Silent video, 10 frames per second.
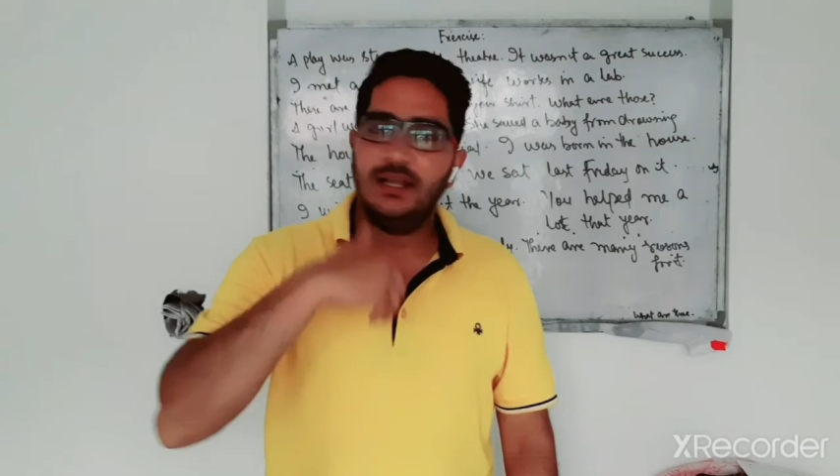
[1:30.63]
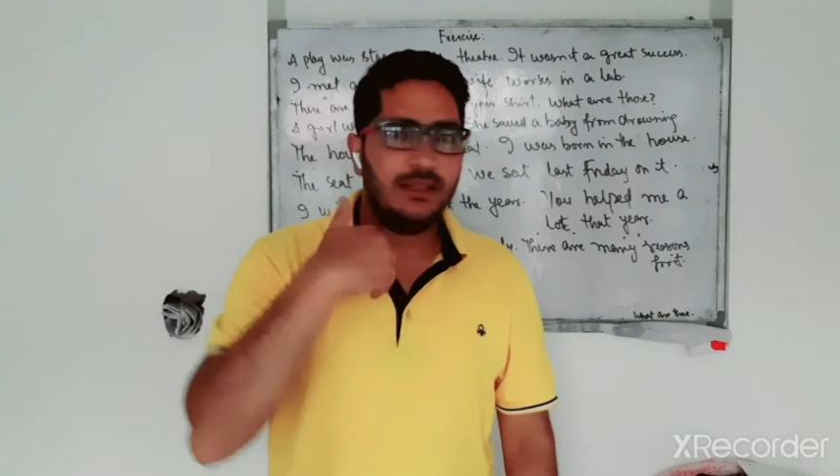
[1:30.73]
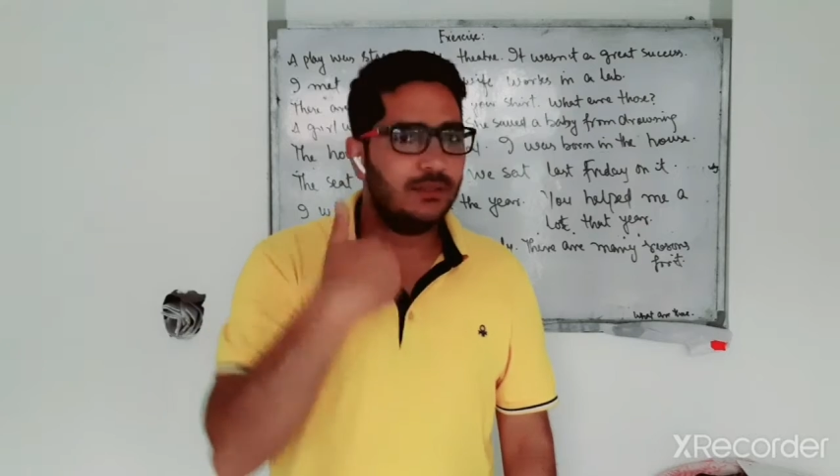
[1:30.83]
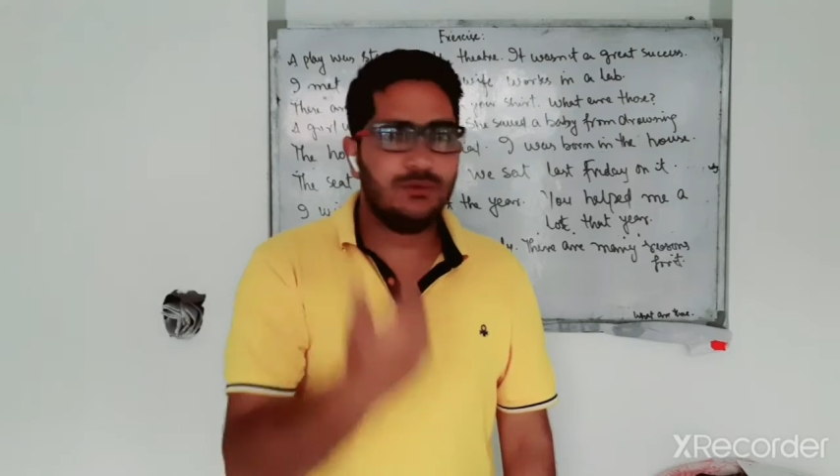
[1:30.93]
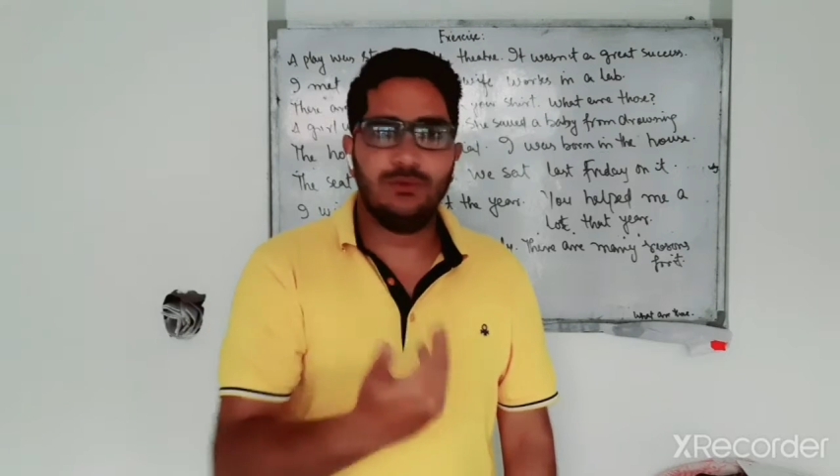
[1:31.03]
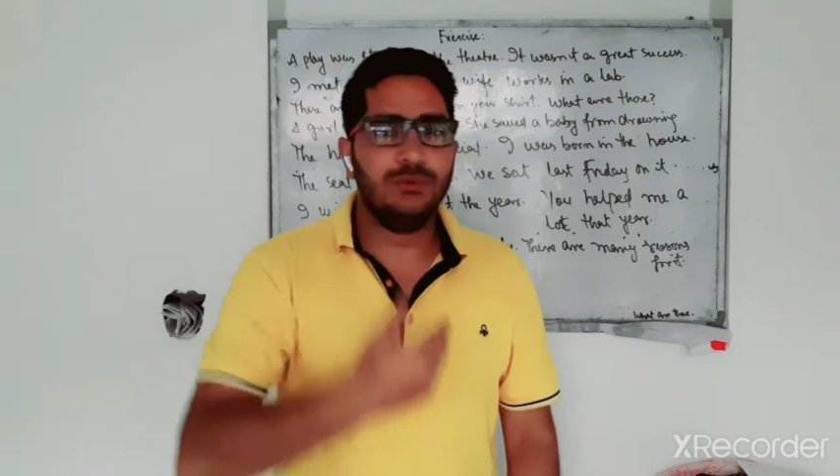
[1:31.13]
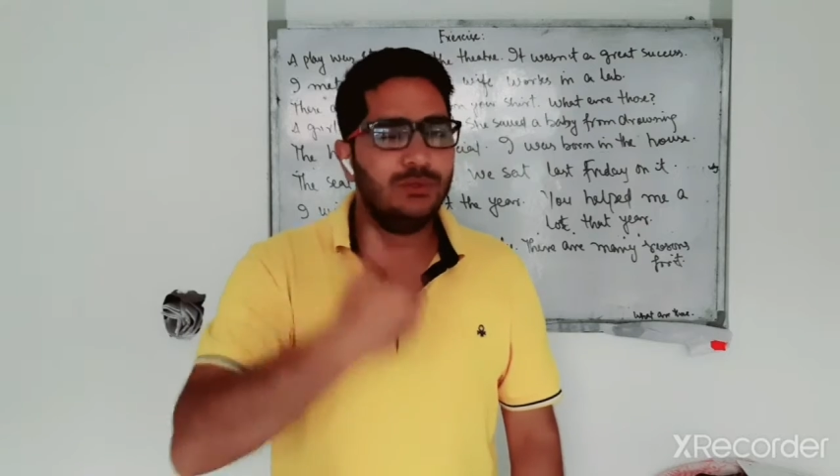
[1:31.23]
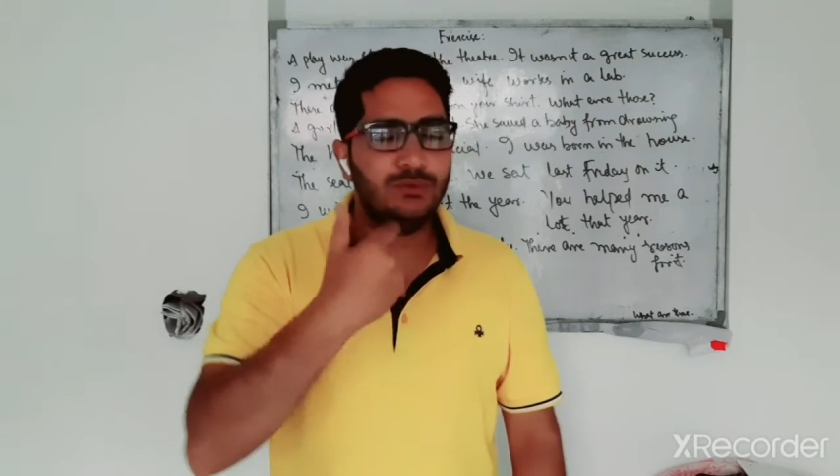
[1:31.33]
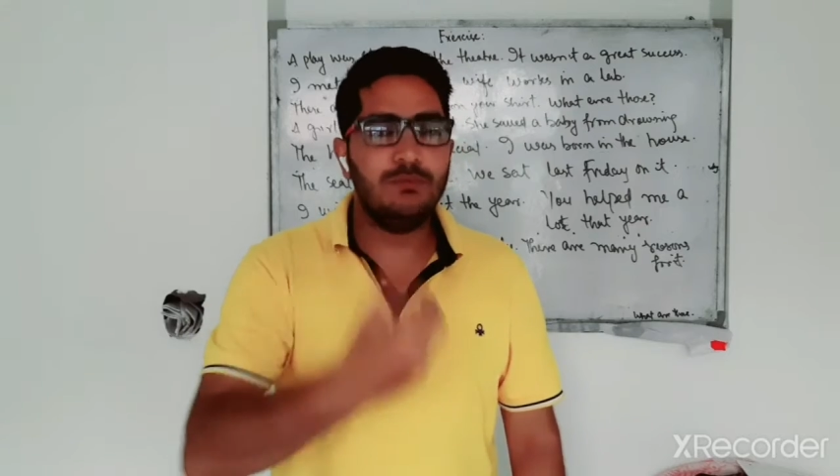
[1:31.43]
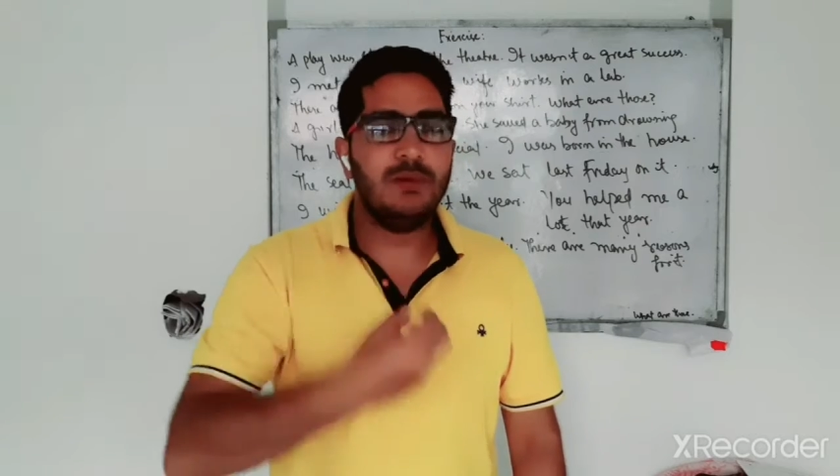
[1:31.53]
so you
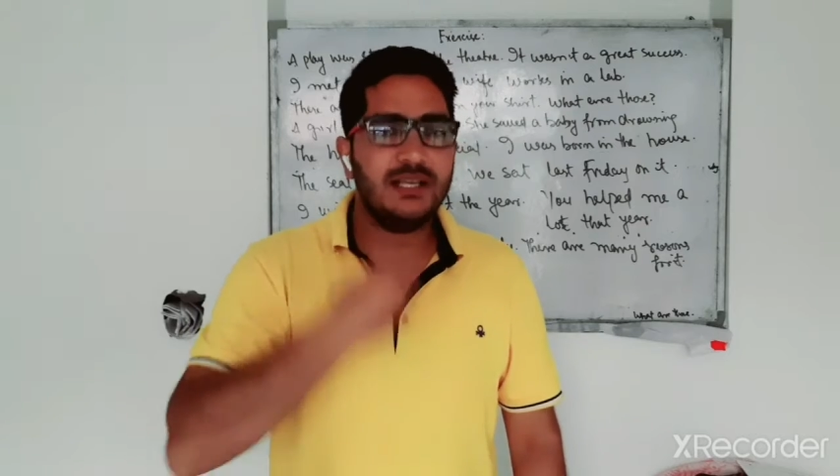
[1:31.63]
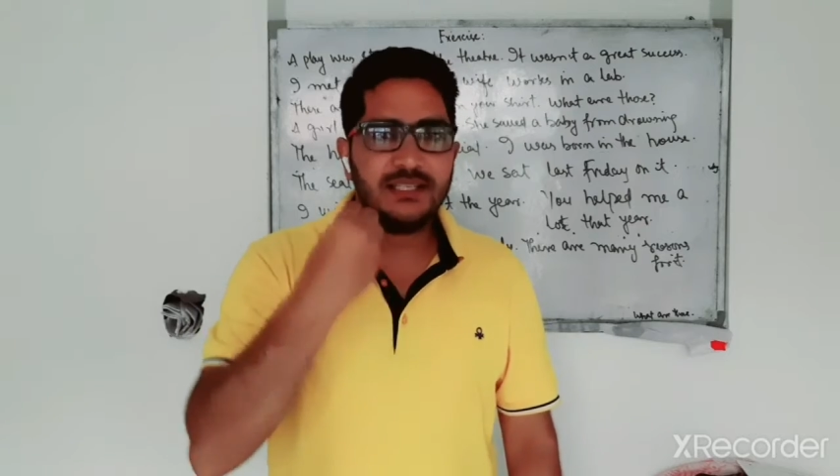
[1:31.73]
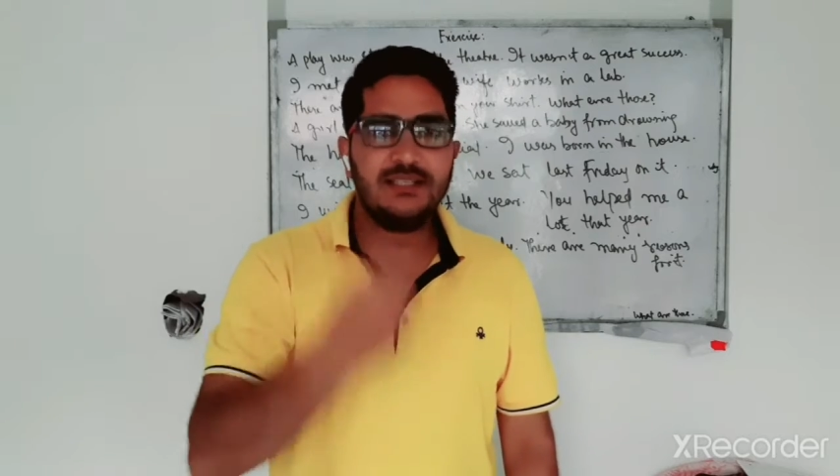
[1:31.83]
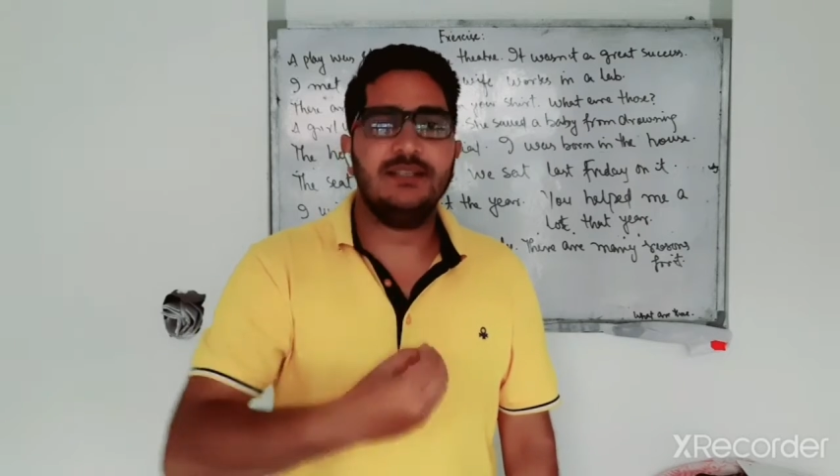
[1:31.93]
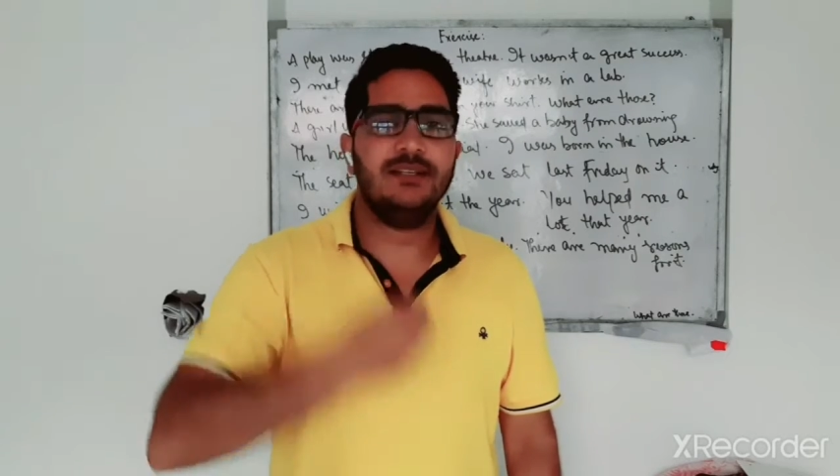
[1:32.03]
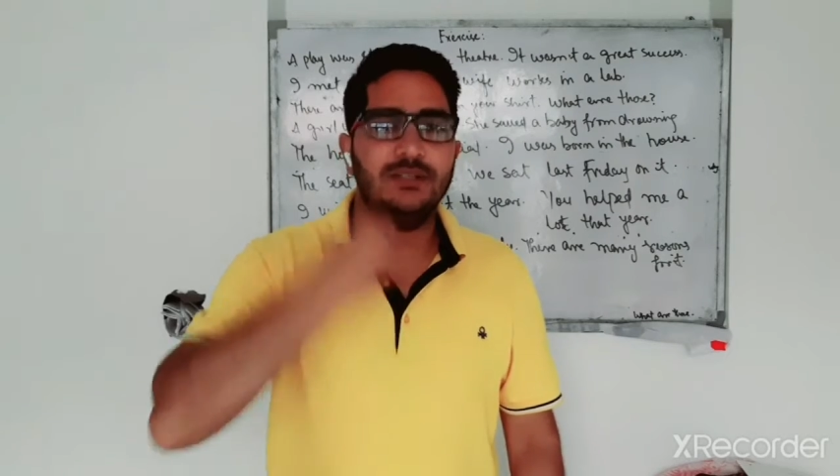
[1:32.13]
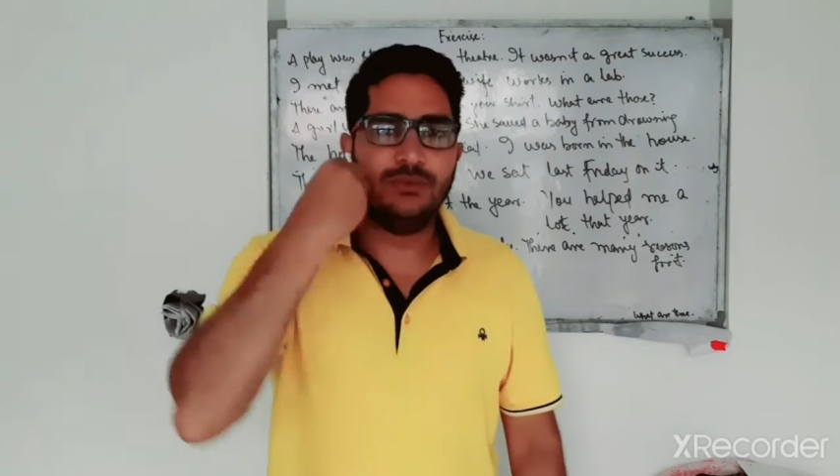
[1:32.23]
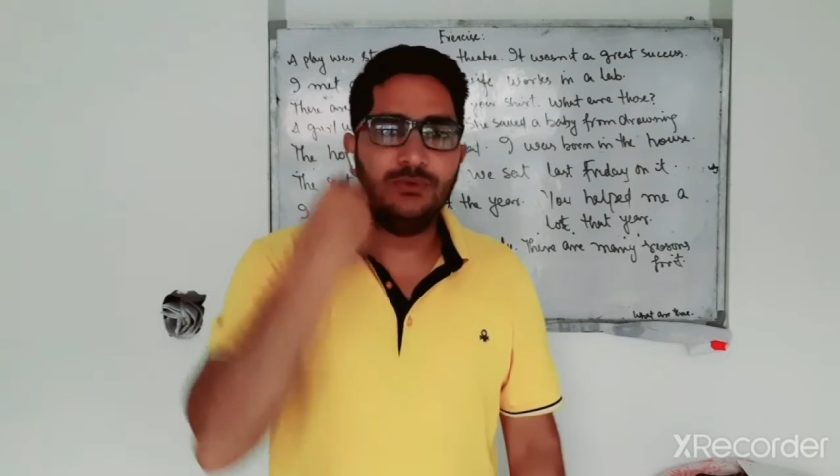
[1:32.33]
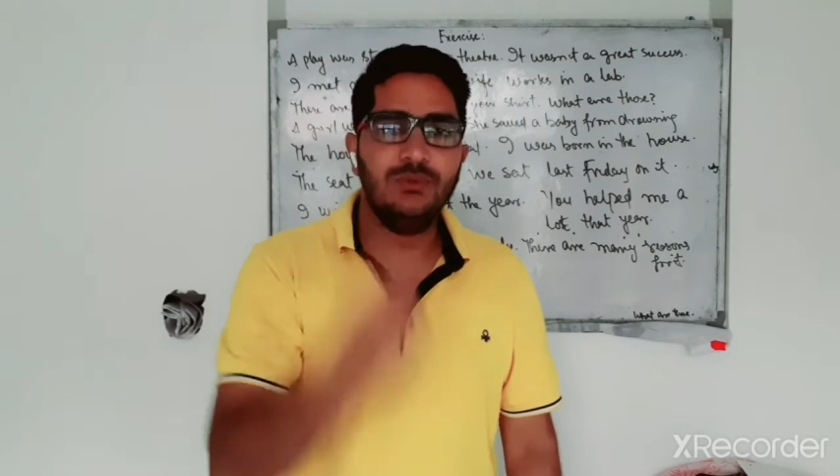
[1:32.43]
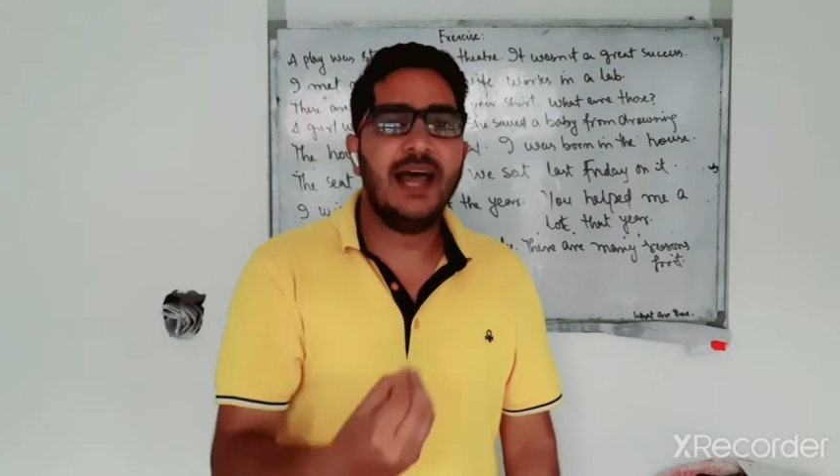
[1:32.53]
must
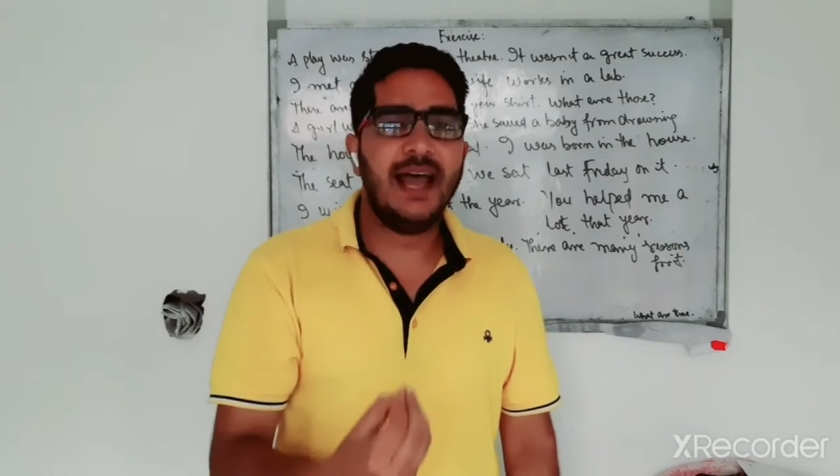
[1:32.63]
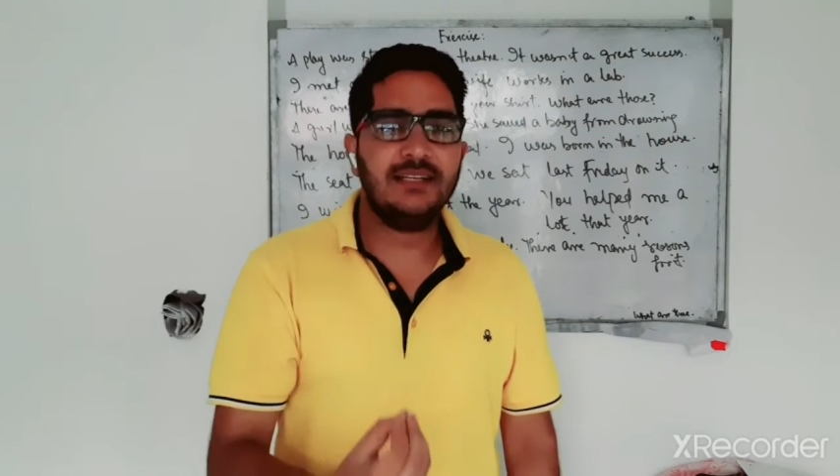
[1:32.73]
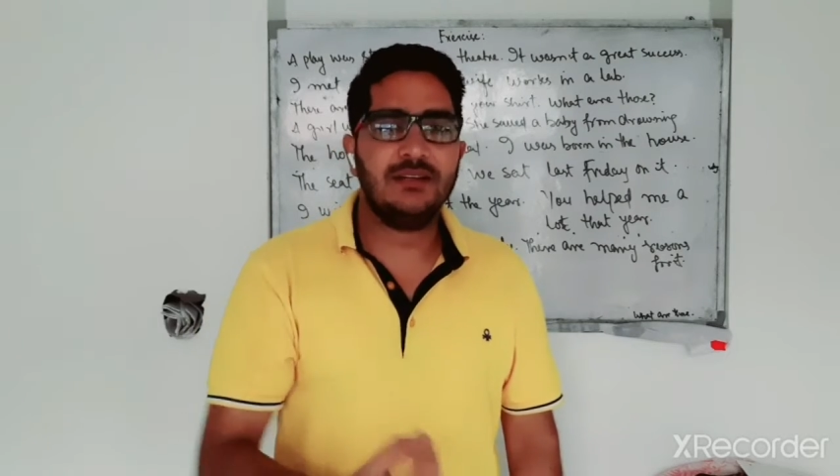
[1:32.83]
do that